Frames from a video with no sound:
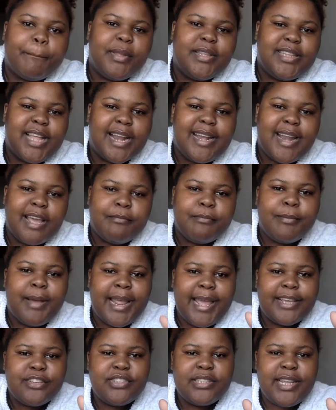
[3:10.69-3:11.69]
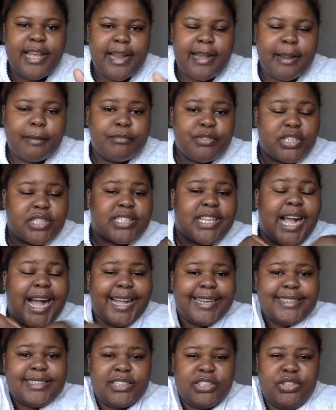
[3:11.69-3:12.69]
that knife might actually end up just
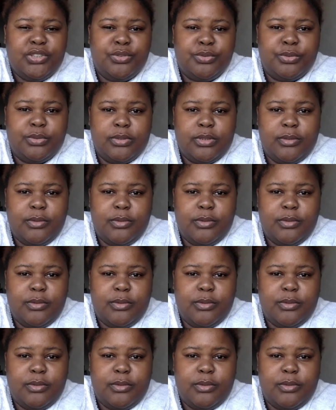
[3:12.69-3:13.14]
cutting you